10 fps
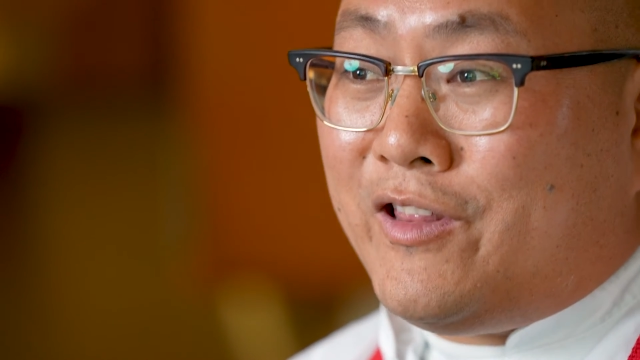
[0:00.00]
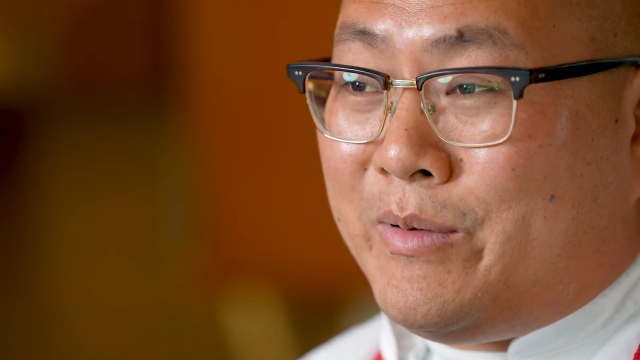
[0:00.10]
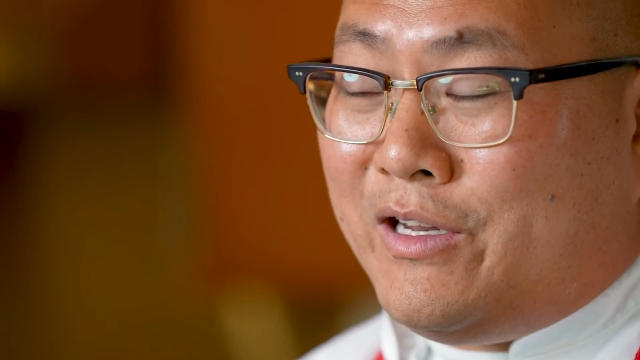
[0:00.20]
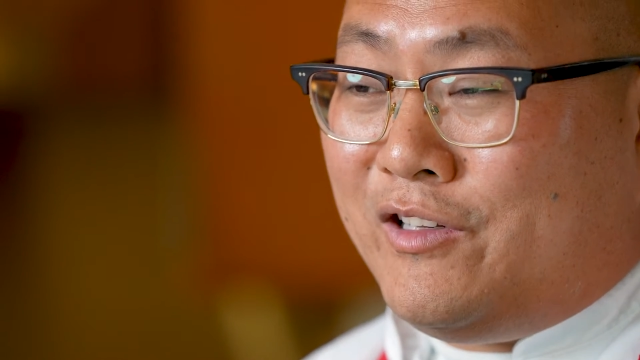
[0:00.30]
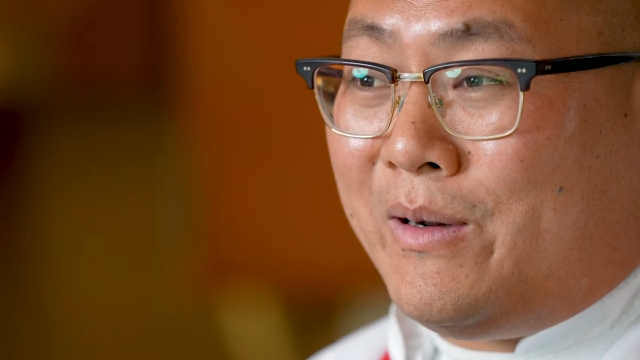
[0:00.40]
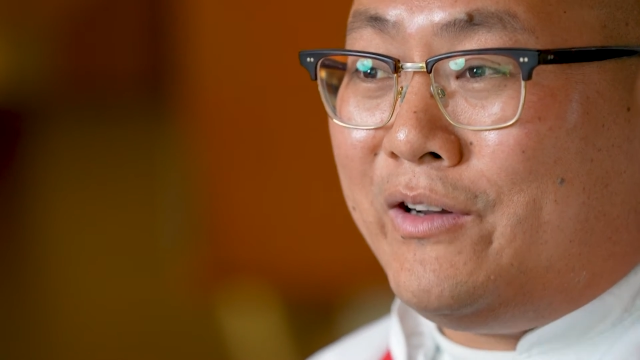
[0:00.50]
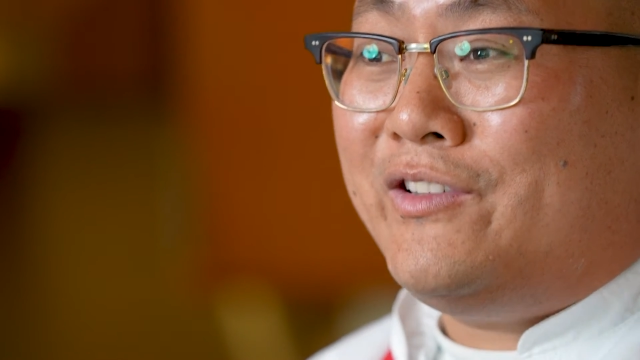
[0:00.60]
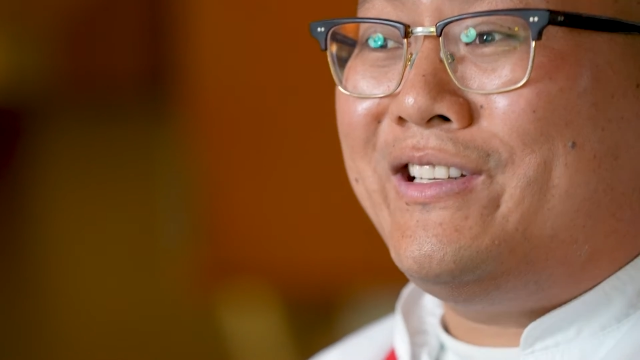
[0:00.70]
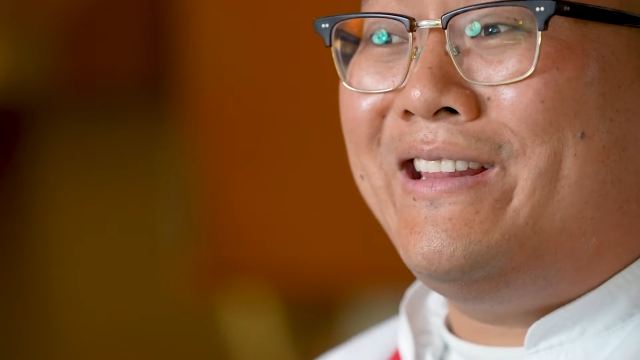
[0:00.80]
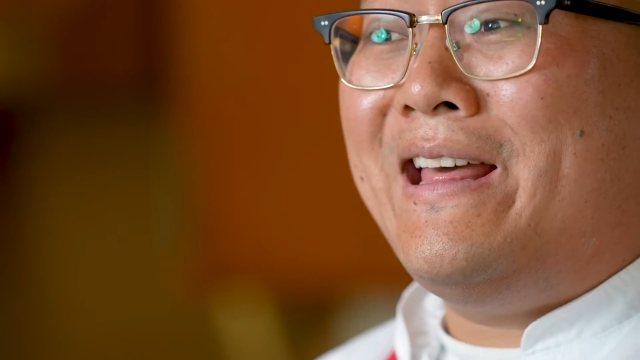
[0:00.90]
of the bean
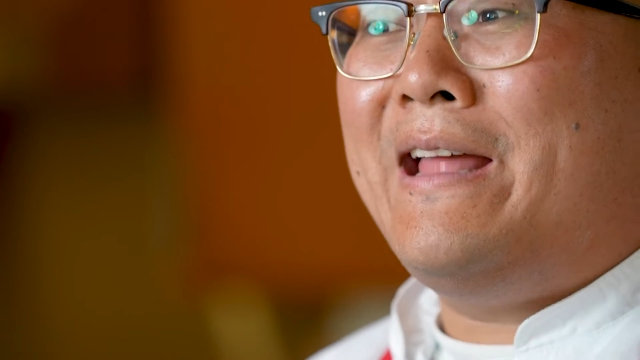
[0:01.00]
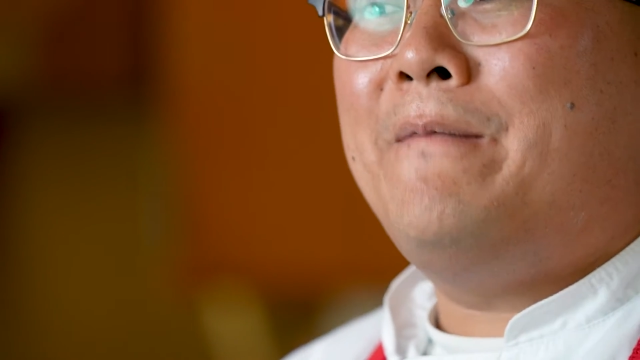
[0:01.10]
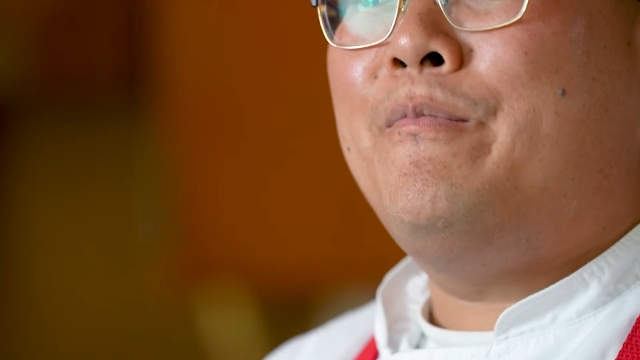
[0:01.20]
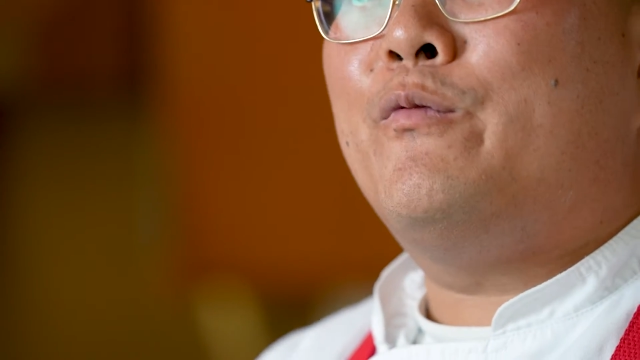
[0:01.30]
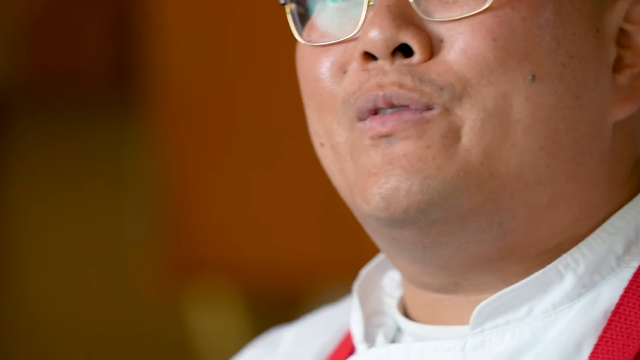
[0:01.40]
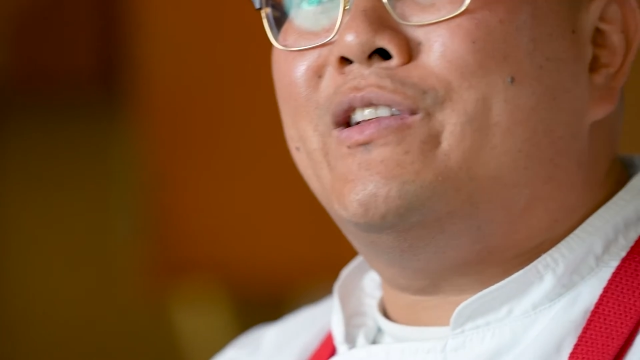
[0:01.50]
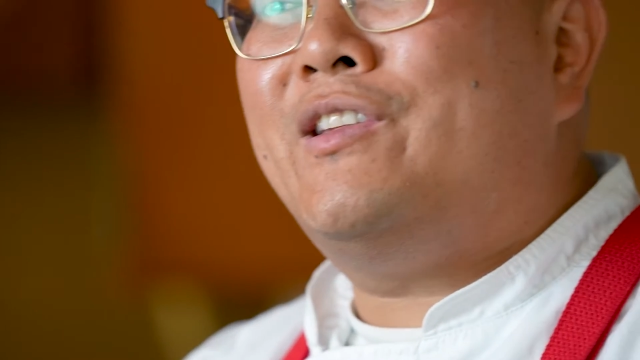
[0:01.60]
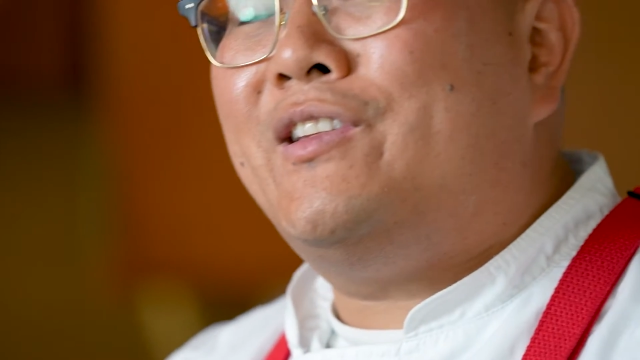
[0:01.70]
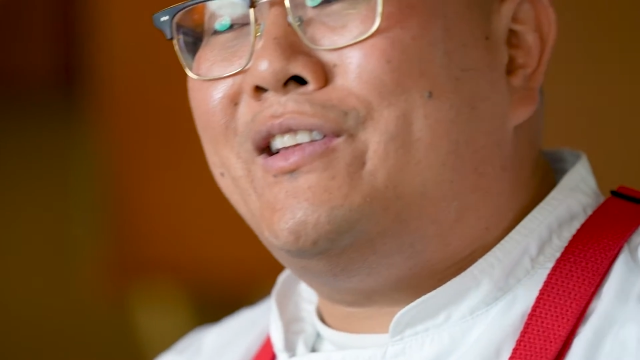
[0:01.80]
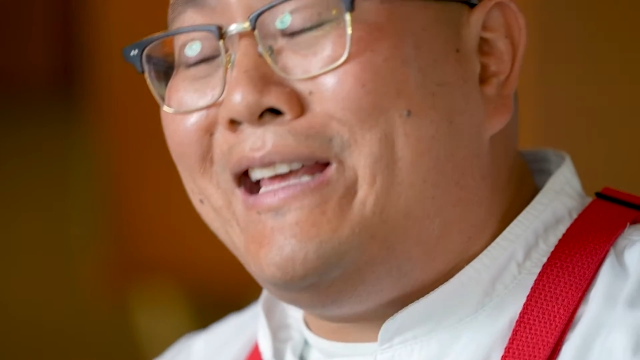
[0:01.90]
sprouts to then
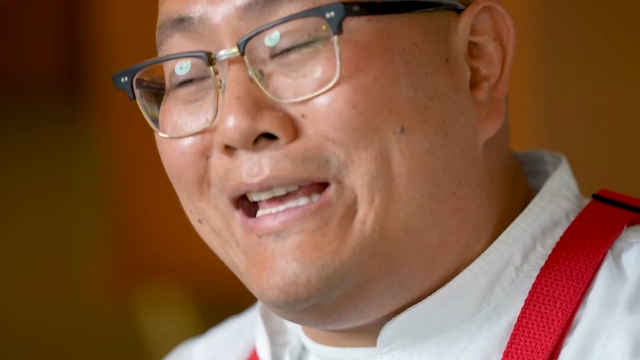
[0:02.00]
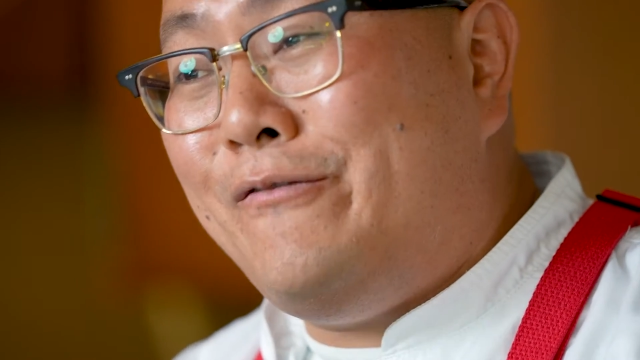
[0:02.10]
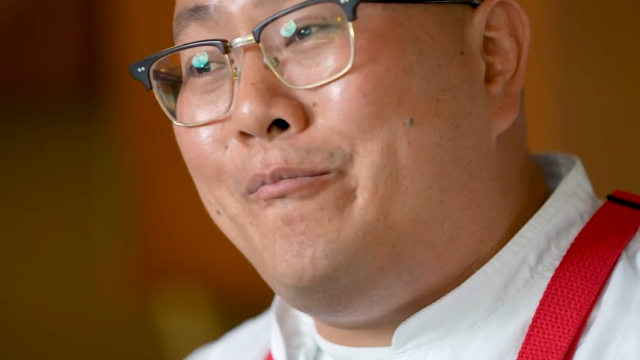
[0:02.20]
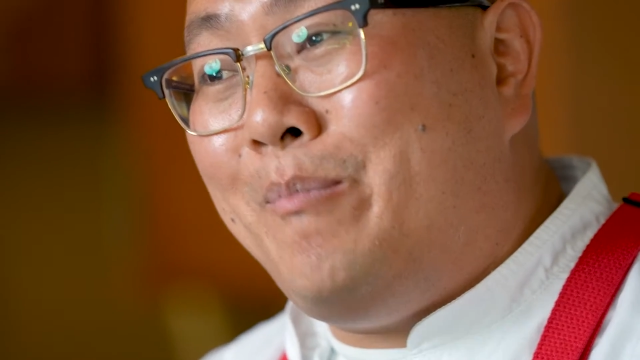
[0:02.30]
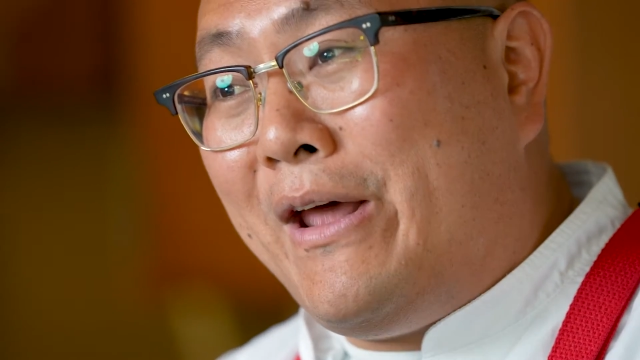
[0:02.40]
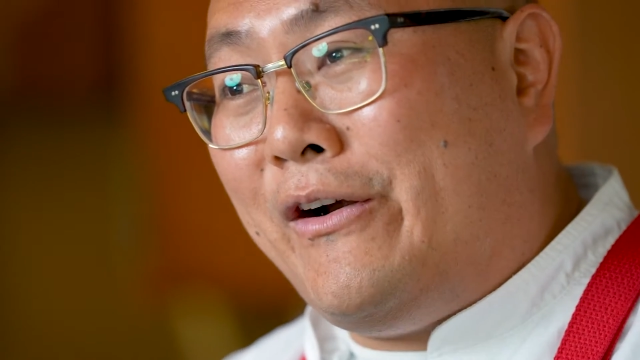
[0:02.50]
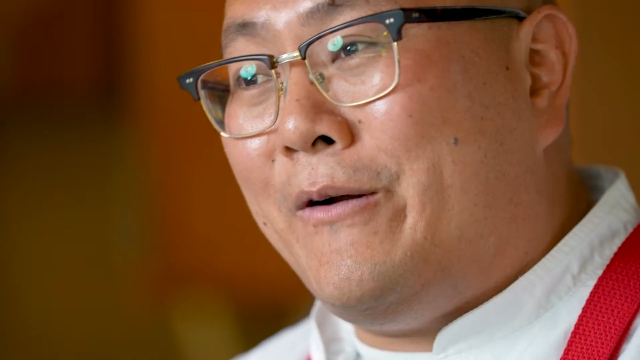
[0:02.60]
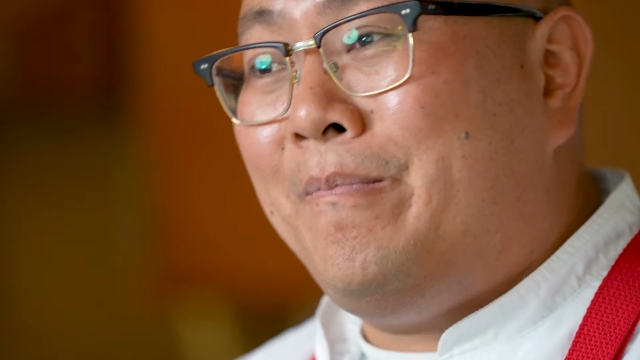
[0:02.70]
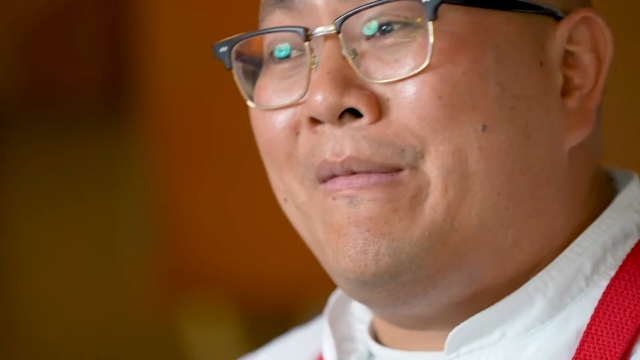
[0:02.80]
receive better